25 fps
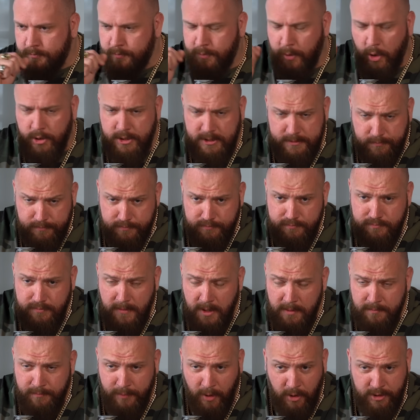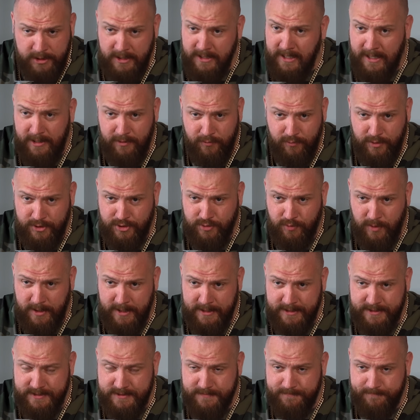body language
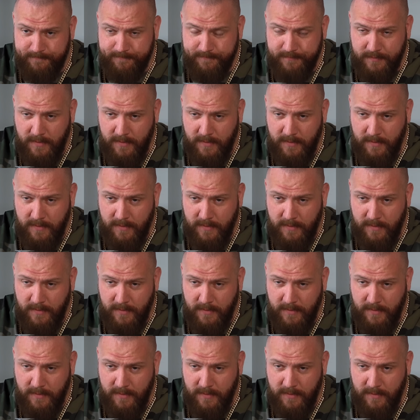wise,